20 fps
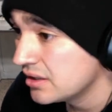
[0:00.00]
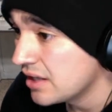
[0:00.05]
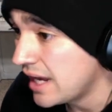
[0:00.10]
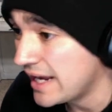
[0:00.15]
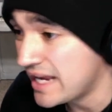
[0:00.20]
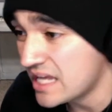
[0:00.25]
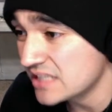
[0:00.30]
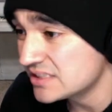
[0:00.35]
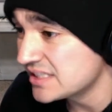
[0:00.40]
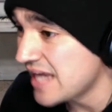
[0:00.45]

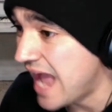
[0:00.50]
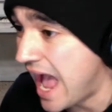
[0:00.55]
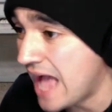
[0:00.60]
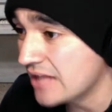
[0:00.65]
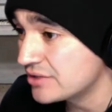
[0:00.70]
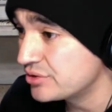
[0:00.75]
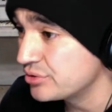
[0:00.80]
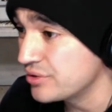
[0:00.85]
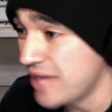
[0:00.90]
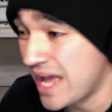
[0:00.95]
I guess they
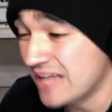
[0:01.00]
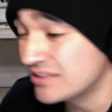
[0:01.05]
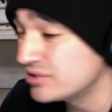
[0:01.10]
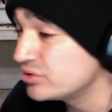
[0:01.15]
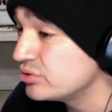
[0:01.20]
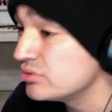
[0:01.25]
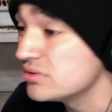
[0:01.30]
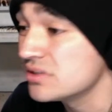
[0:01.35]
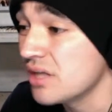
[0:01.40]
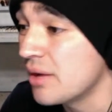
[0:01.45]
had to. They had
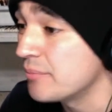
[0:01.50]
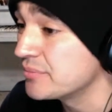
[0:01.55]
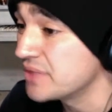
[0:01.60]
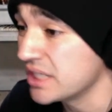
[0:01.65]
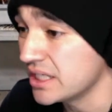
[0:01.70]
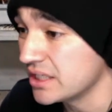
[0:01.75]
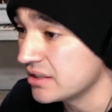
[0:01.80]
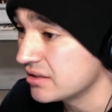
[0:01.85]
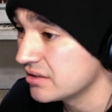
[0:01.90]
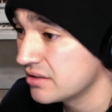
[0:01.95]
to do
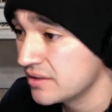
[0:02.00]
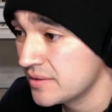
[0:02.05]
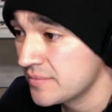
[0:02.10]
something.